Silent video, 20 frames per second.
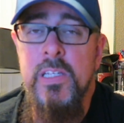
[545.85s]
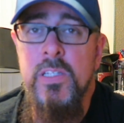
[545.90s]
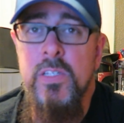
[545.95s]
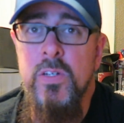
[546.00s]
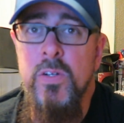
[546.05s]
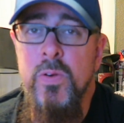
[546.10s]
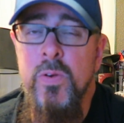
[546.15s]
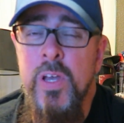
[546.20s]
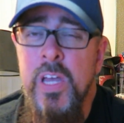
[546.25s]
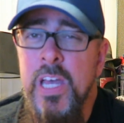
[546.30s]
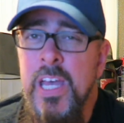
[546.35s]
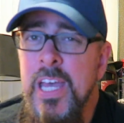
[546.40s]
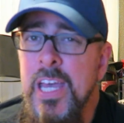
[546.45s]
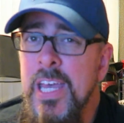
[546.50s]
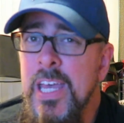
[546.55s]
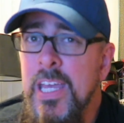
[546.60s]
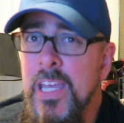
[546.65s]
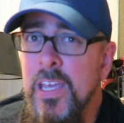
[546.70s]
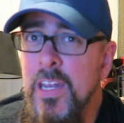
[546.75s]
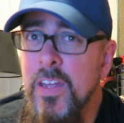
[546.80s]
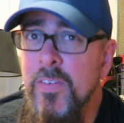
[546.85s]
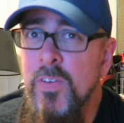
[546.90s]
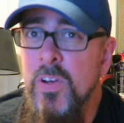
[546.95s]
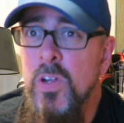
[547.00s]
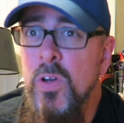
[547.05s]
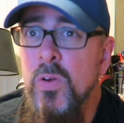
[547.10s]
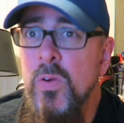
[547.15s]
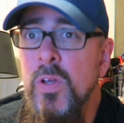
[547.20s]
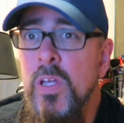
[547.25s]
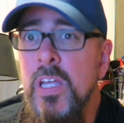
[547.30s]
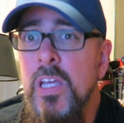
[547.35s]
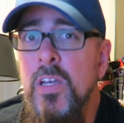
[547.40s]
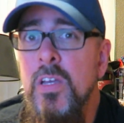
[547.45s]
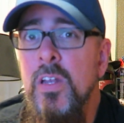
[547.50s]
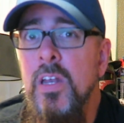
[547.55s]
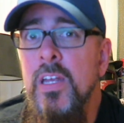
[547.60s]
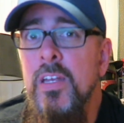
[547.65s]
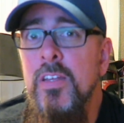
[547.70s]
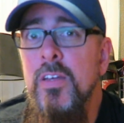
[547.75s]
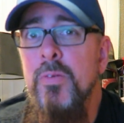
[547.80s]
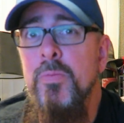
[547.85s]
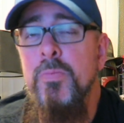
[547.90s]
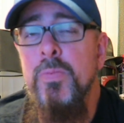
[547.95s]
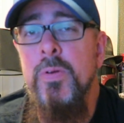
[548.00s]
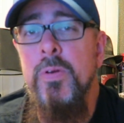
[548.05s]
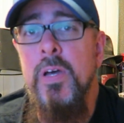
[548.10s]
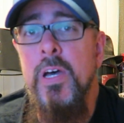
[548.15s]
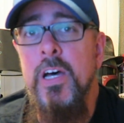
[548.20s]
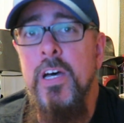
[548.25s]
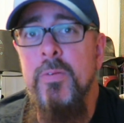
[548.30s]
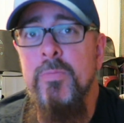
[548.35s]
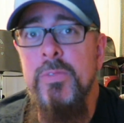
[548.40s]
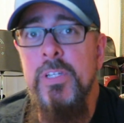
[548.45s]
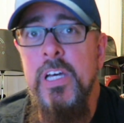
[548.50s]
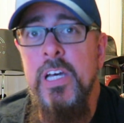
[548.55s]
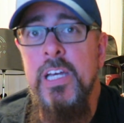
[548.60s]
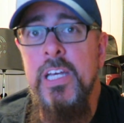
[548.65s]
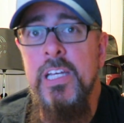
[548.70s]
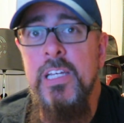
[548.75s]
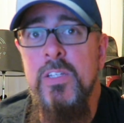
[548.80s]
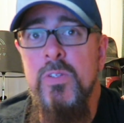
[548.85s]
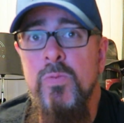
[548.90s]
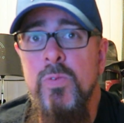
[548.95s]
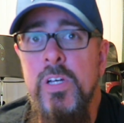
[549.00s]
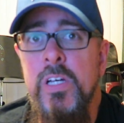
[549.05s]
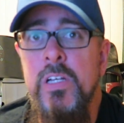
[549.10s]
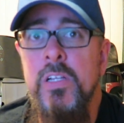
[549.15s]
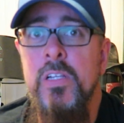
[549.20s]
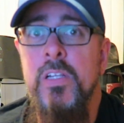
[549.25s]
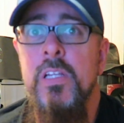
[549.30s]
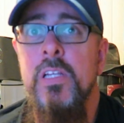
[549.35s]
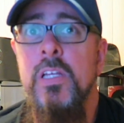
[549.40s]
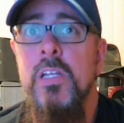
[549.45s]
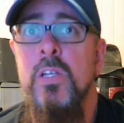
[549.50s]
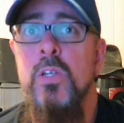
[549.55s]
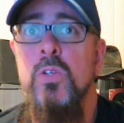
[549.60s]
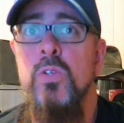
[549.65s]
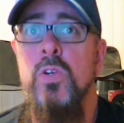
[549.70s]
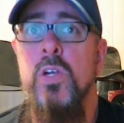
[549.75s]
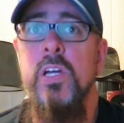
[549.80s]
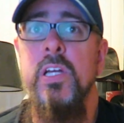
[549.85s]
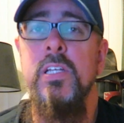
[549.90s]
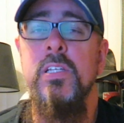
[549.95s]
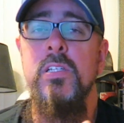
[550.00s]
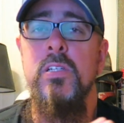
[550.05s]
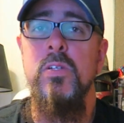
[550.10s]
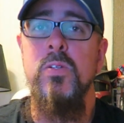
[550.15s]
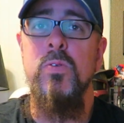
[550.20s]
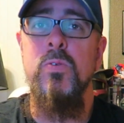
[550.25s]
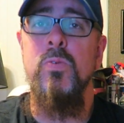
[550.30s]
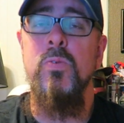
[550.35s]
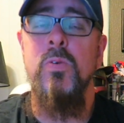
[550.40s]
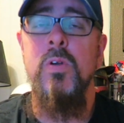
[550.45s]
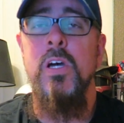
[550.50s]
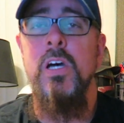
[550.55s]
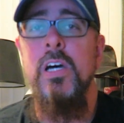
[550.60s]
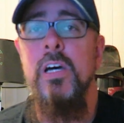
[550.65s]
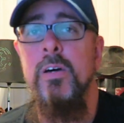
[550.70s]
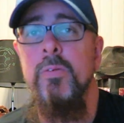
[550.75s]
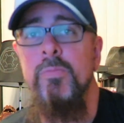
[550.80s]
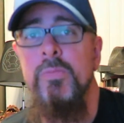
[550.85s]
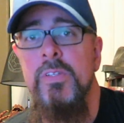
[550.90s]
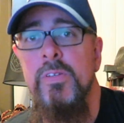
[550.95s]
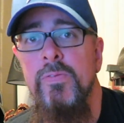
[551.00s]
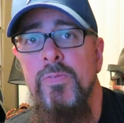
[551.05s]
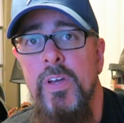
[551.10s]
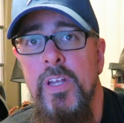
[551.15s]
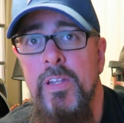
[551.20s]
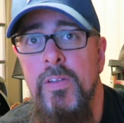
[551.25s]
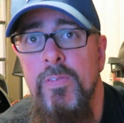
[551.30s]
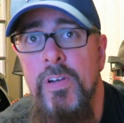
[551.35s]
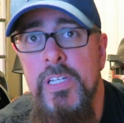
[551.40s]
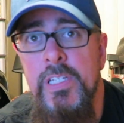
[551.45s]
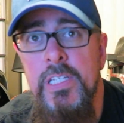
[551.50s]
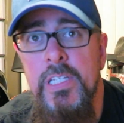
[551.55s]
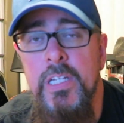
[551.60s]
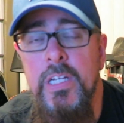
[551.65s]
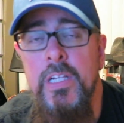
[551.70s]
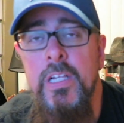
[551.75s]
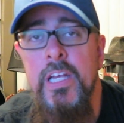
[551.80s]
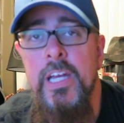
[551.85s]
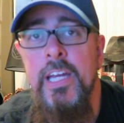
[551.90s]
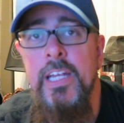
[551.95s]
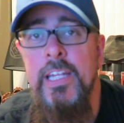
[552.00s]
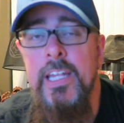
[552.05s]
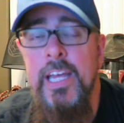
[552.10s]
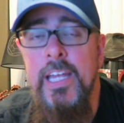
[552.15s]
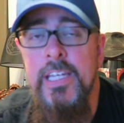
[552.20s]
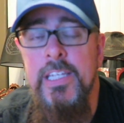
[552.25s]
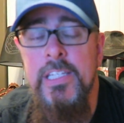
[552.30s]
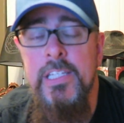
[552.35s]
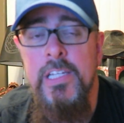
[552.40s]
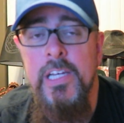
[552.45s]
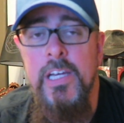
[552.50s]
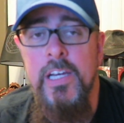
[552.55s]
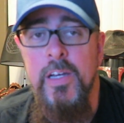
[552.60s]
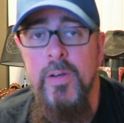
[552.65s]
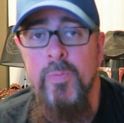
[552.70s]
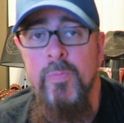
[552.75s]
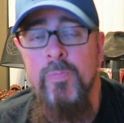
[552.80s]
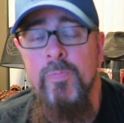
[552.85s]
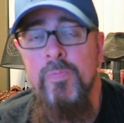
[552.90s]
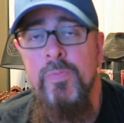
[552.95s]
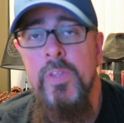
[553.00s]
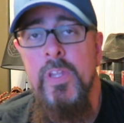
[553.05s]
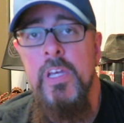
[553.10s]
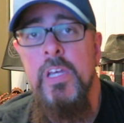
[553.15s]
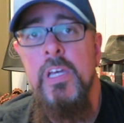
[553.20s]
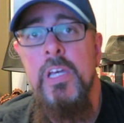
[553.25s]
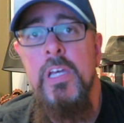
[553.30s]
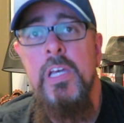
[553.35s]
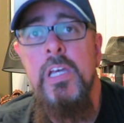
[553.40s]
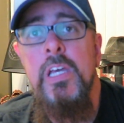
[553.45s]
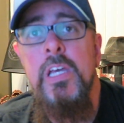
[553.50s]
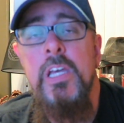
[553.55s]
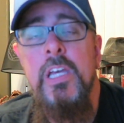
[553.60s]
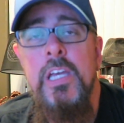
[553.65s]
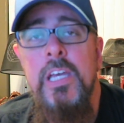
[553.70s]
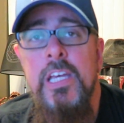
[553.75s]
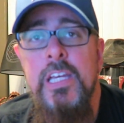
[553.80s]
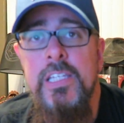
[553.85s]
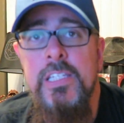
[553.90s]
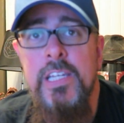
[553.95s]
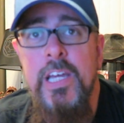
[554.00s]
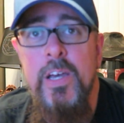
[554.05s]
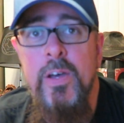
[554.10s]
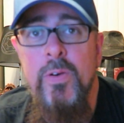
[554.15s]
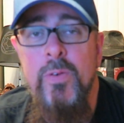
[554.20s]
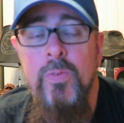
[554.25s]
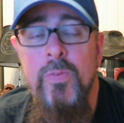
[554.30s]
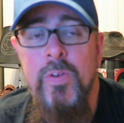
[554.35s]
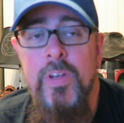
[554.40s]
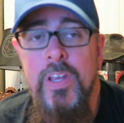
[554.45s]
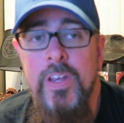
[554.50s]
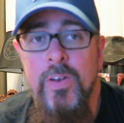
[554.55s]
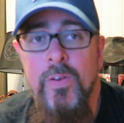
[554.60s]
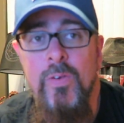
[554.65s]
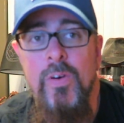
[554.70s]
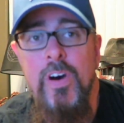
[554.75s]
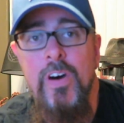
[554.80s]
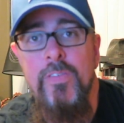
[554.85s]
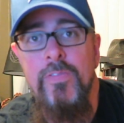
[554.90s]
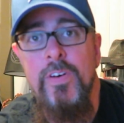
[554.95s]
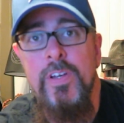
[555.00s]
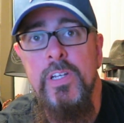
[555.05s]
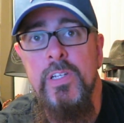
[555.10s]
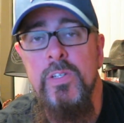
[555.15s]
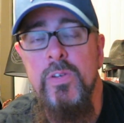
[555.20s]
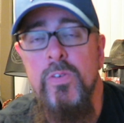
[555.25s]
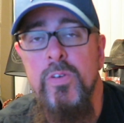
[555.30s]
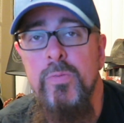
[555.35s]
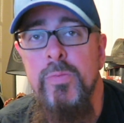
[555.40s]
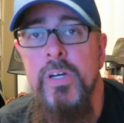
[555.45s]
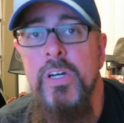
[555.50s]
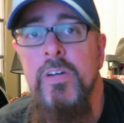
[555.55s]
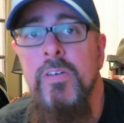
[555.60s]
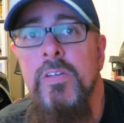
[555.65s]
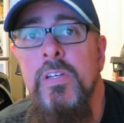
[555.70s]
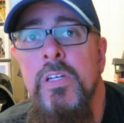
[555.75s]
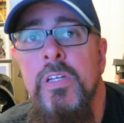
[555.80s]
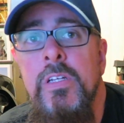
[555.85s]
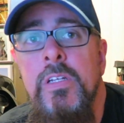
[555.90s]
So you never know, he could end up dying as well, trying to defend the rest of the clan that he's now off on his own about.